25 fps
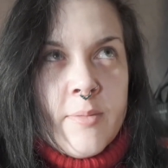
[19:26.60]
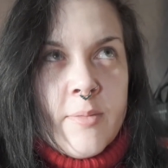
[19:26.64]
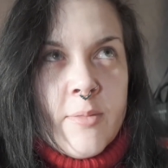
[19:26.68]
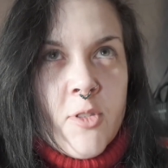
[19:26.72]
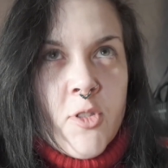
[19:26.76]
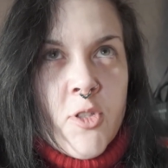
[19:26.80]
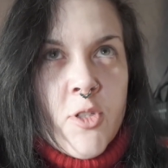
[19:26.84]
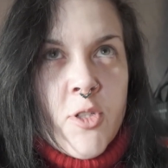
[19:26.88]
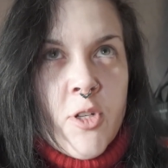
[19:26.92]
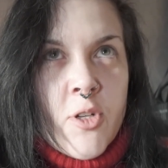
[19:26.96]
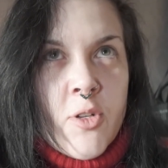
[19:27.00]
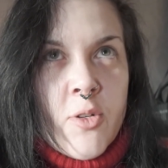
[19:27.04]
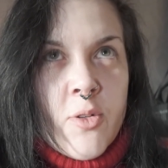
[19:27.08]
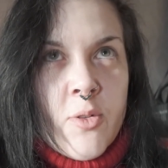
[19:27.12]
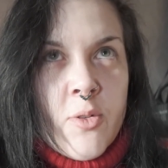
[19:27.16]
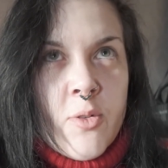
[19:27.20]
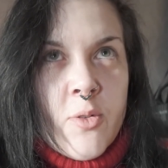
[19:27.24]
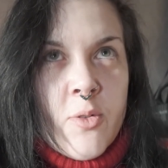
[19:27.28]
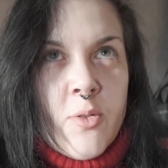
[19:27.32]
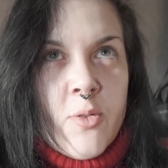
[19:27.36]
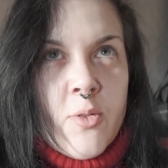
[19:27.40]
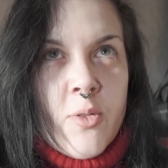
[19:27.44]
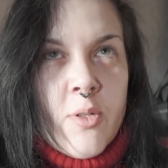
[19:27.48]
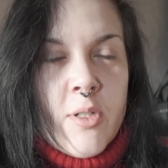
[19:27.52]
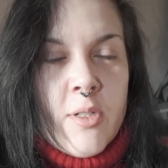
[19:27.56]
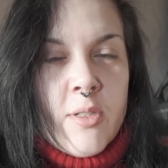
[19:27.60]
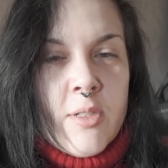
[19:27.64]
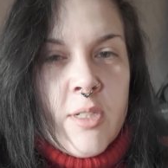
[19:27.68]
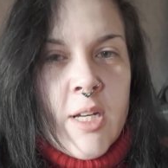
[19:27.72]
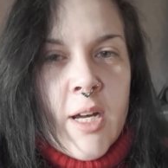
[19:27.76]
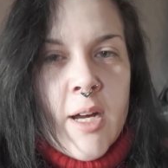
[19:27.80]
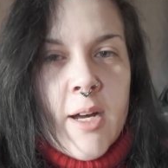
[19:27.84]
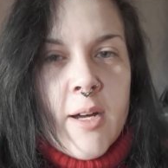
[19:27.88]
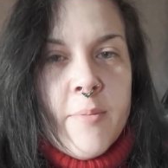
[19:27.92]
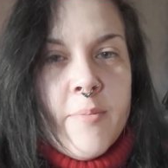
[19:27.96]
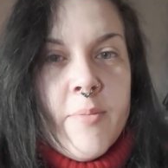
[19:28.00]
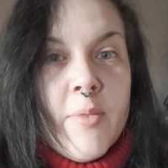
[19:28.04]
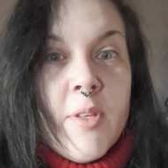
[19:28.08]
So
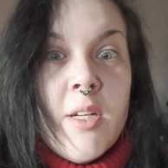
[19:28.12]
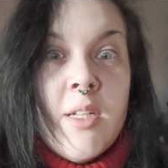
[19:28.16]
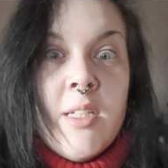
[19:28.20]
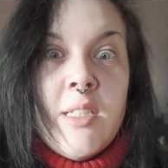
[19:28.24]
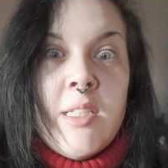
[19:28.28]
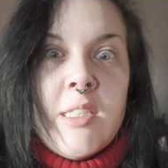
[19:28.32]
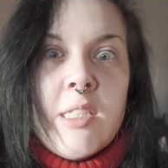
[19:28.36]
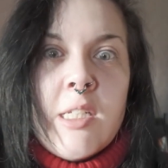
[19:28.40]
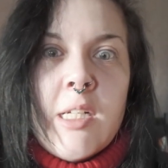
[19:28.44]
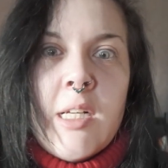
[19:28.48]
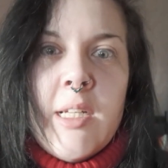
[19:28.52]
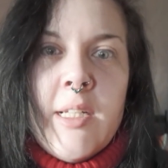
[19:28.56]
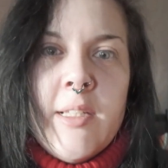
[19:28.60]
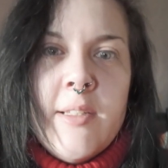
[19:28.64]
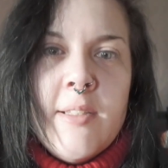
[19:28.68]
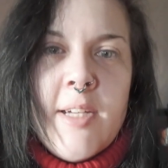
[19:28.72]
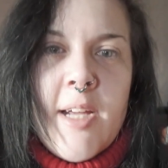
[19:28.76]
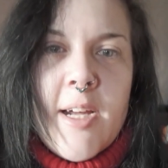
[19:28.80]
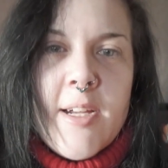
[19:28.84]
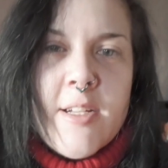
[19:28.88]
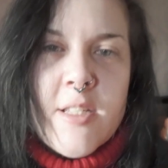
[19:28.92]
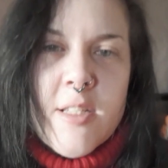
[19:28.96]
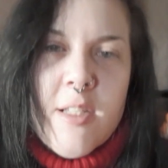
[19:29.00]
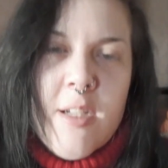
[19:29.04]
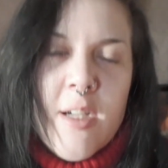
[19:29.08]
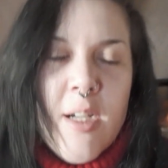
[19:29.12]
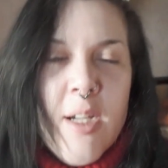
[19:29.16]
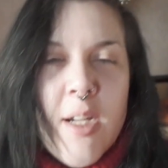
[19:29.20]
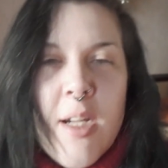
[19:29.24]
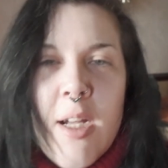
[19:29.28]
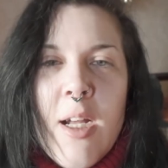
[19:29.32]
yeah, I need to clear the desk.